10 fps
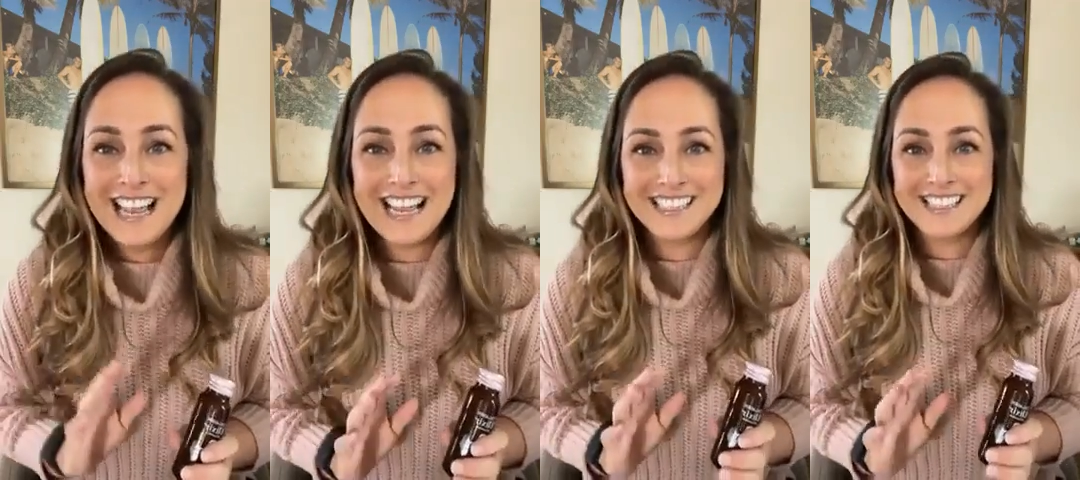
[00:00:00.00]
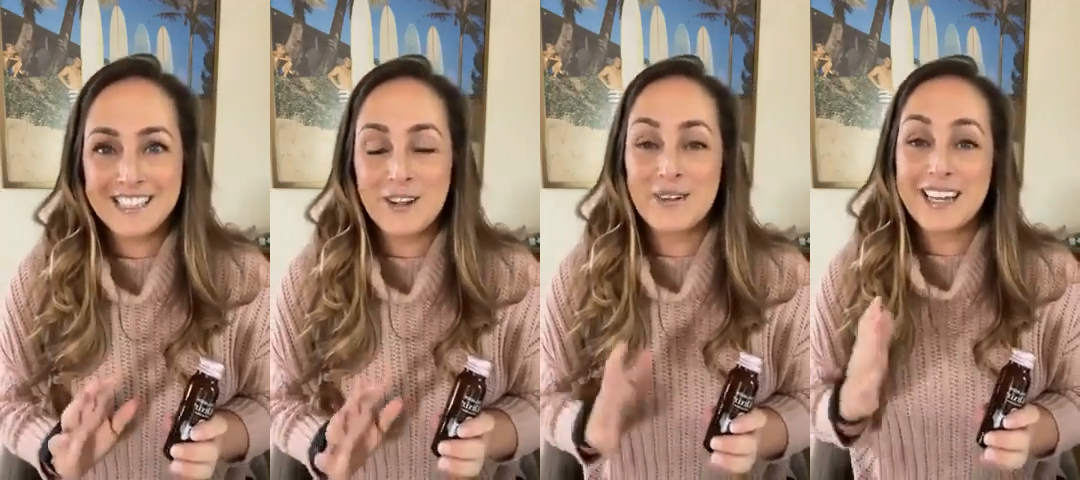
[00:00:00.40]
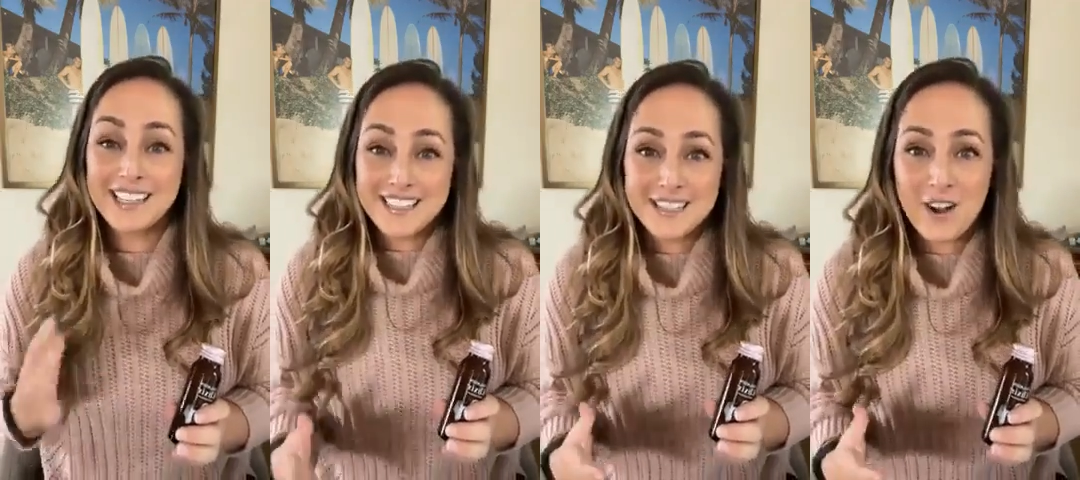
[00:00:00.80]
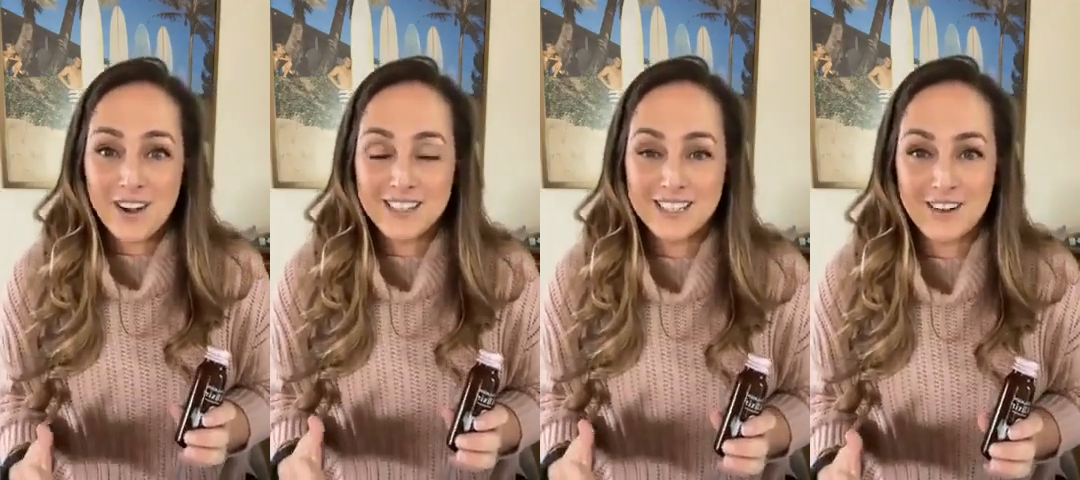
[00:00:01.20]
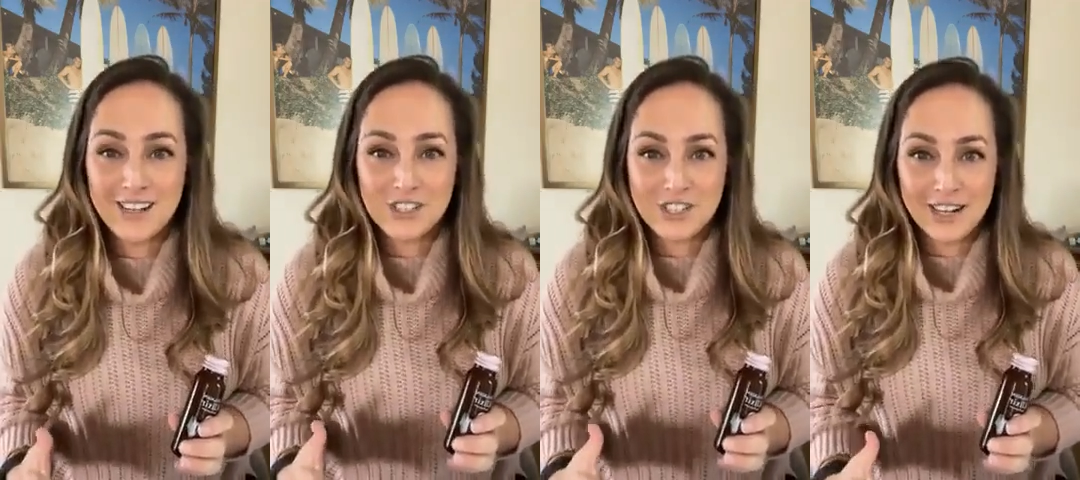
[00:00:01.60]
And so it is hard to
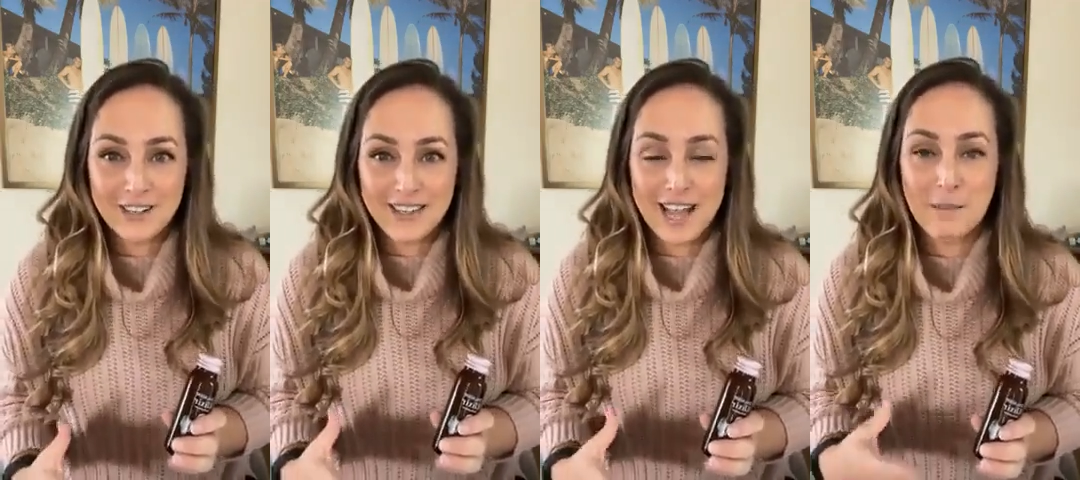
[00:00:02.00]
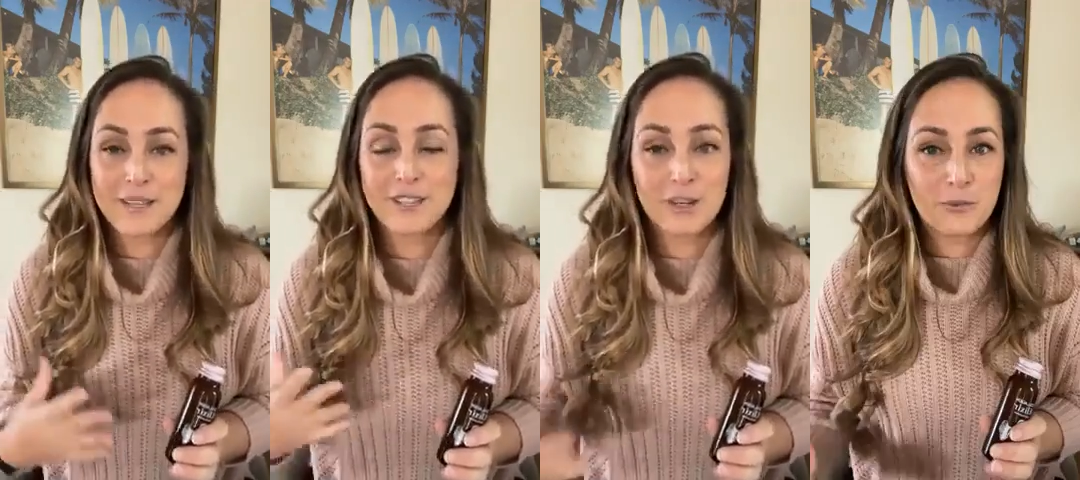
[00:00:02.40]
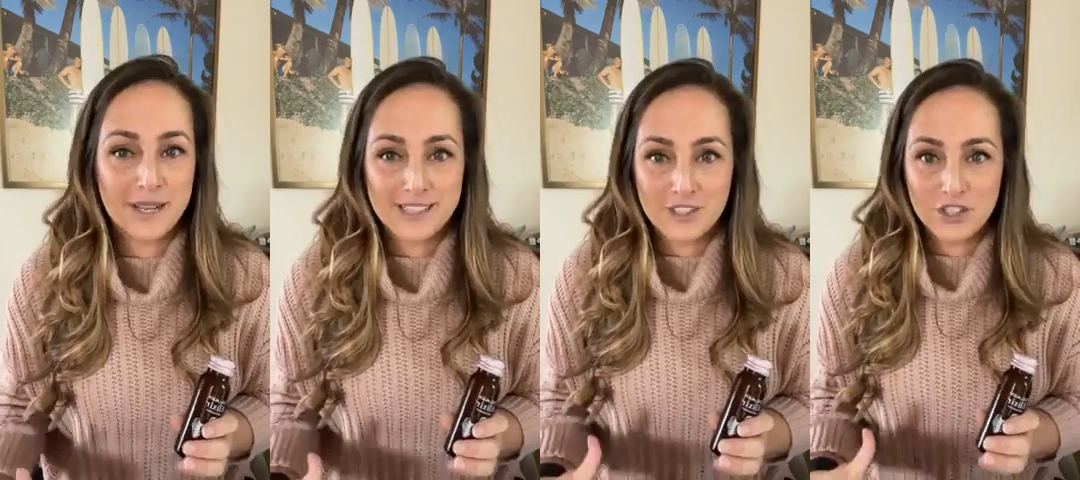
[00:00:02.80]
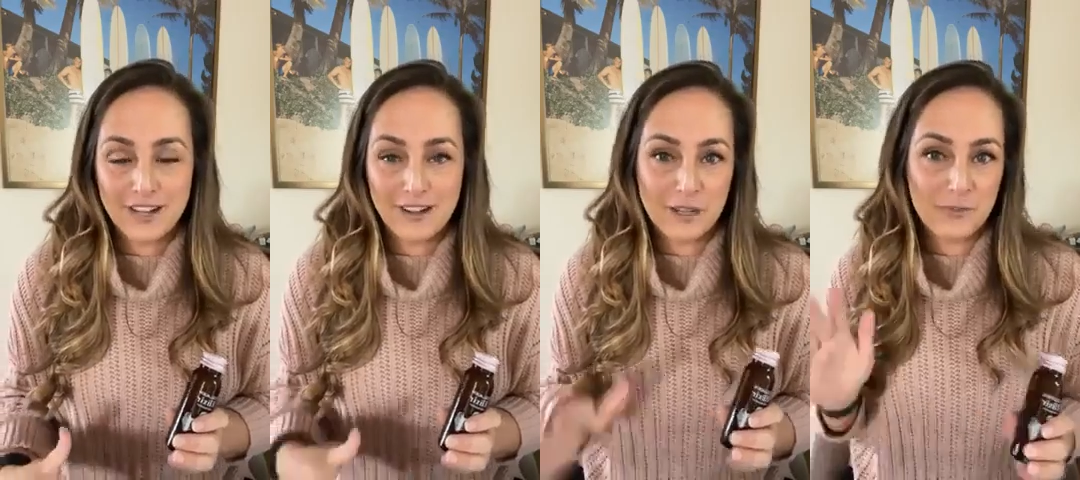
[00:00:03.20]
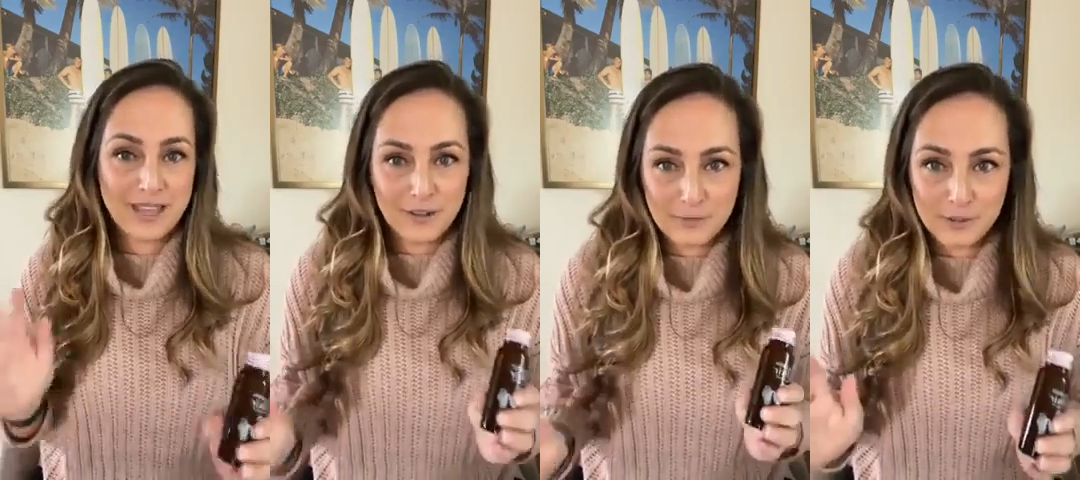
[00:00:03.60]
not share that, but there are ways to share it
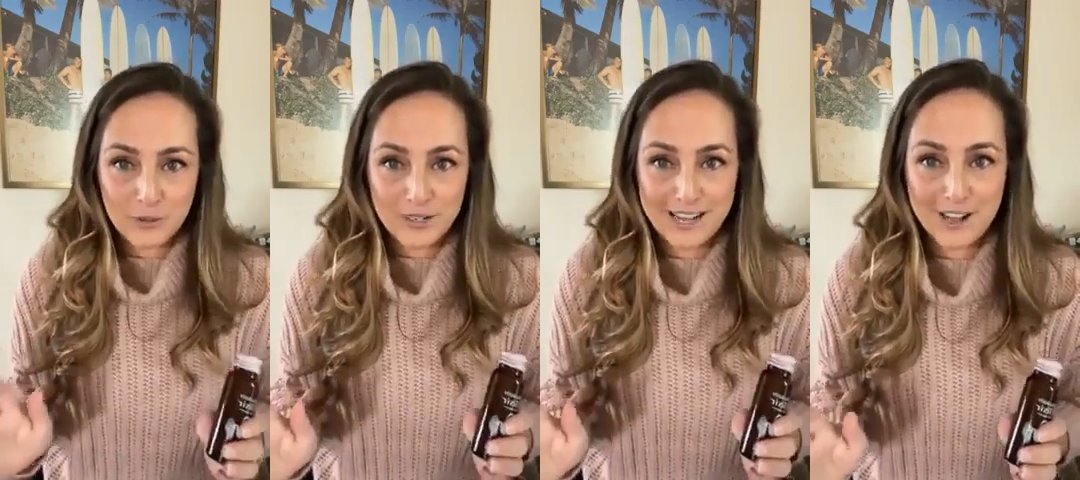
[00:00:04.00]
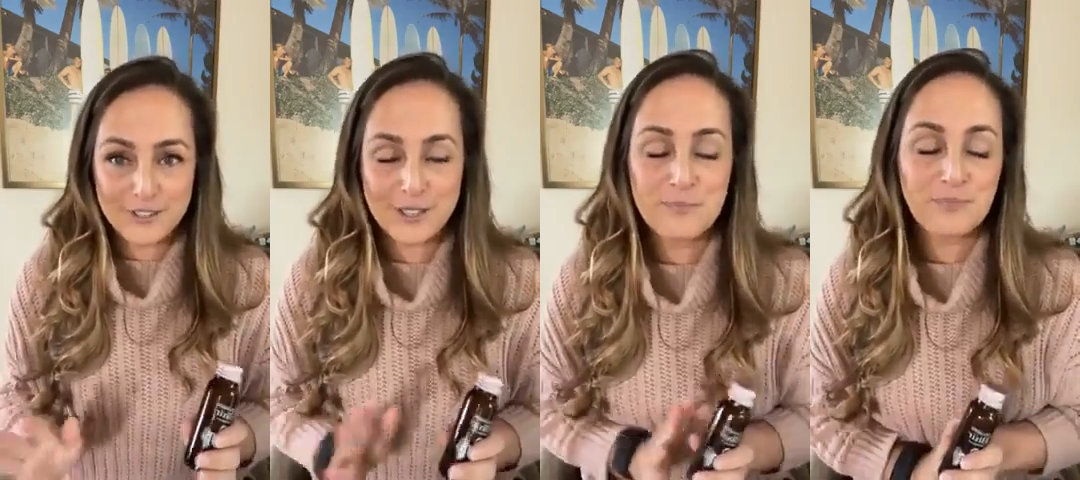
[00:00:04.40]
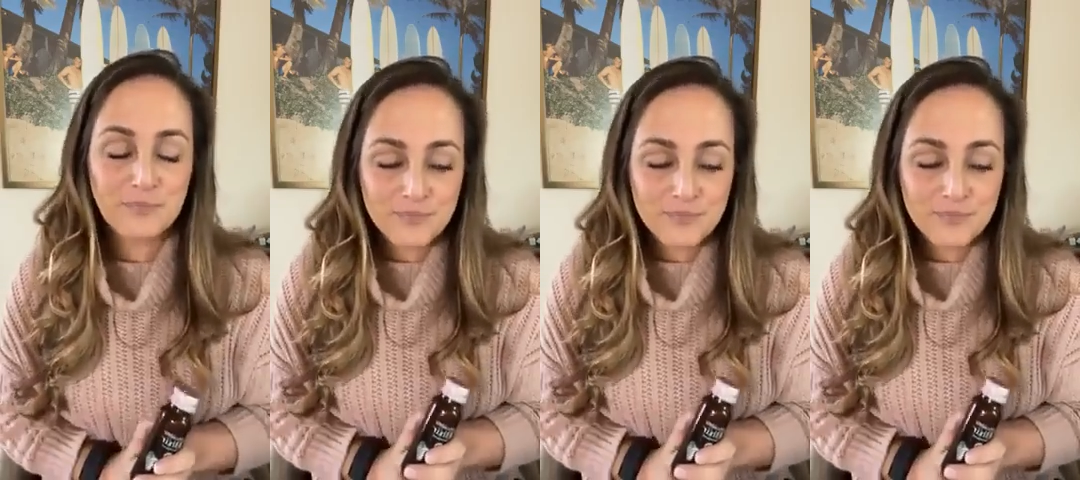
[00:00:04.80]
without a before and after.